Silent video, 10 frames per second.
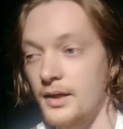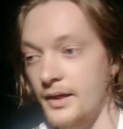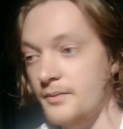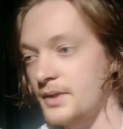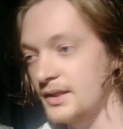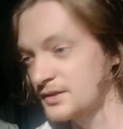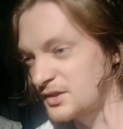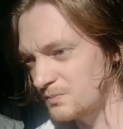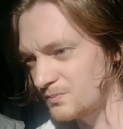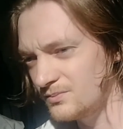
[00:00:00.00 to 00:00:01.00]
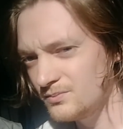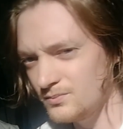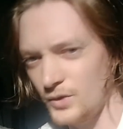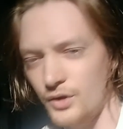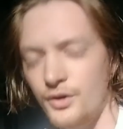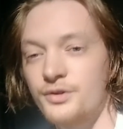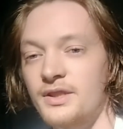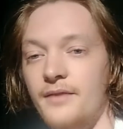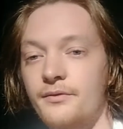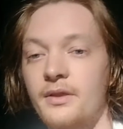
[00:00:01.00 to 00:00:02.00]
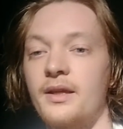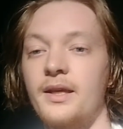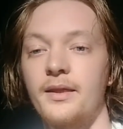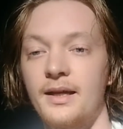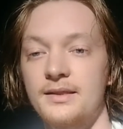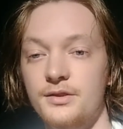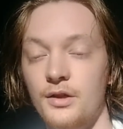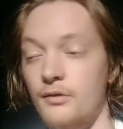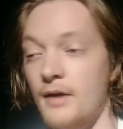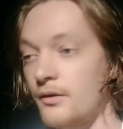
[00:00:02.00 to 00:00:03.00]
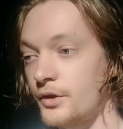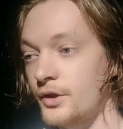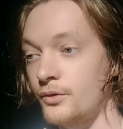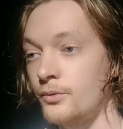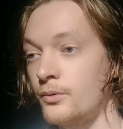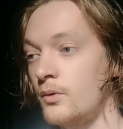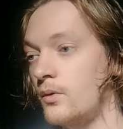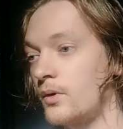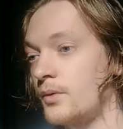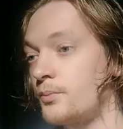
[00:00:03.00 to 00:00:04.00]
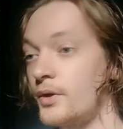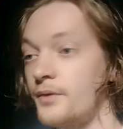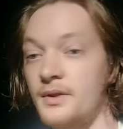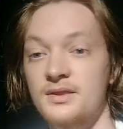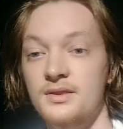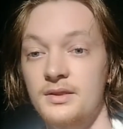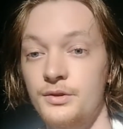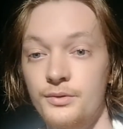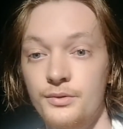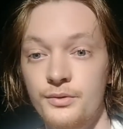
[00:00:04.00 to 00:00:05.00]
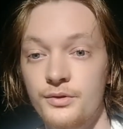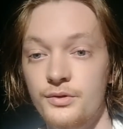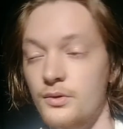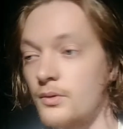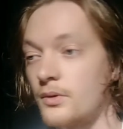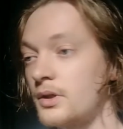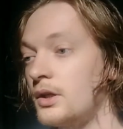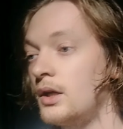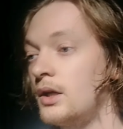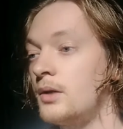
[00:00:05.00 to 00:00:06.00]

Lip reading: It means you're using everything that's around you or previously used or